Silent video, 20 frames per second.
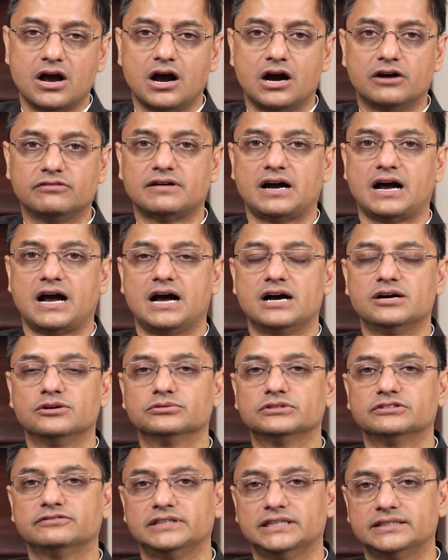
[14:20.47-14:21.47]
of how
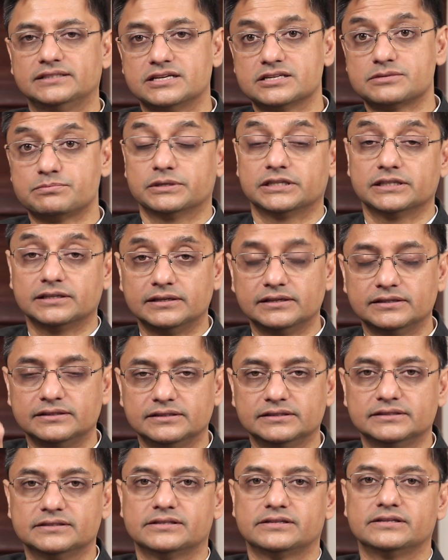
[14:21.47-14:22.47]
the Vedas,
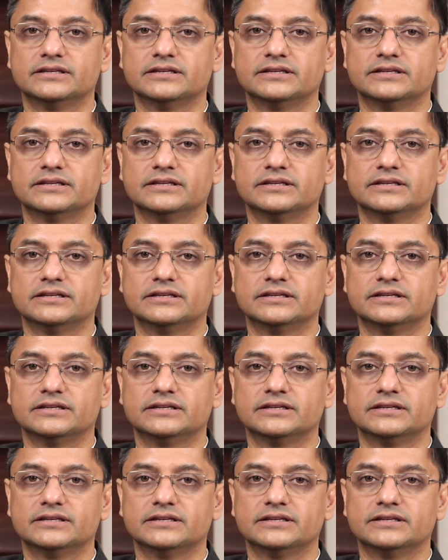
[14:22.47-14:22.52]
particularly the